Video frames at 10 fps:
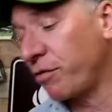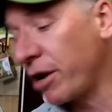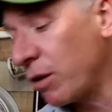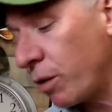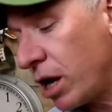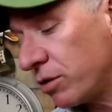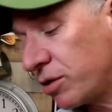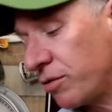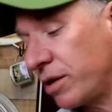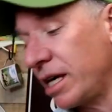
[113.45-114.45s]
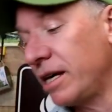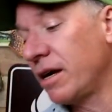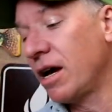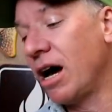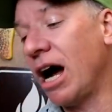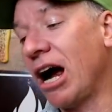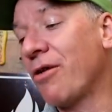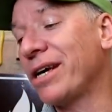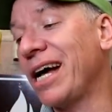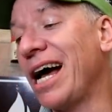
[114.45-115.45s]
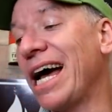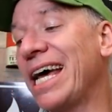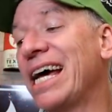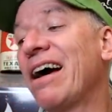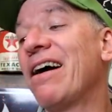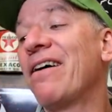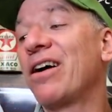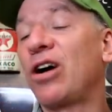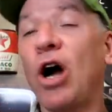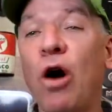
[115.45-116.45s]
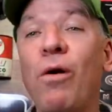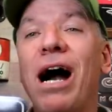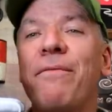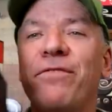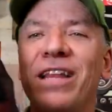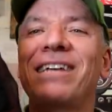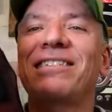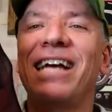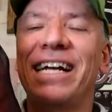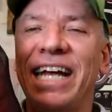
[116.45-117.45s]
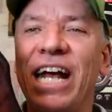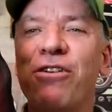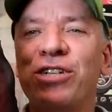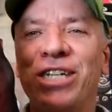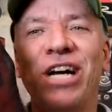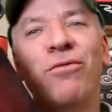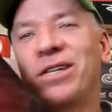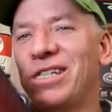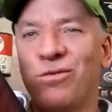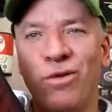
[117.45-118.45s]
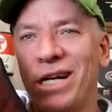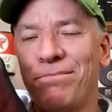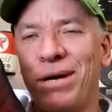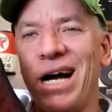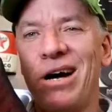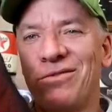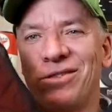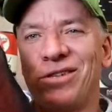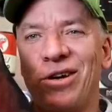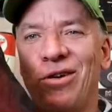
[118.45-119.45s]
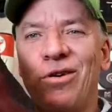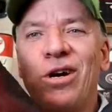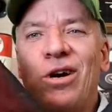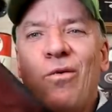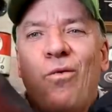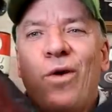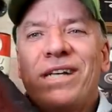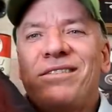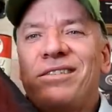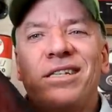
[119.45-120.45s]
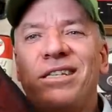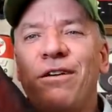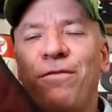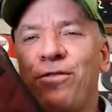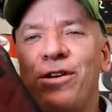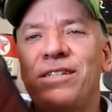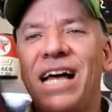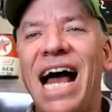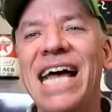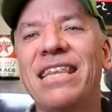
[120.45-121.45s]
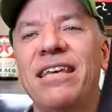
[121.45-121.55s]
very well to the REI Co-op FlexLite Air Chair, which is 1 pound. So what's the difference? I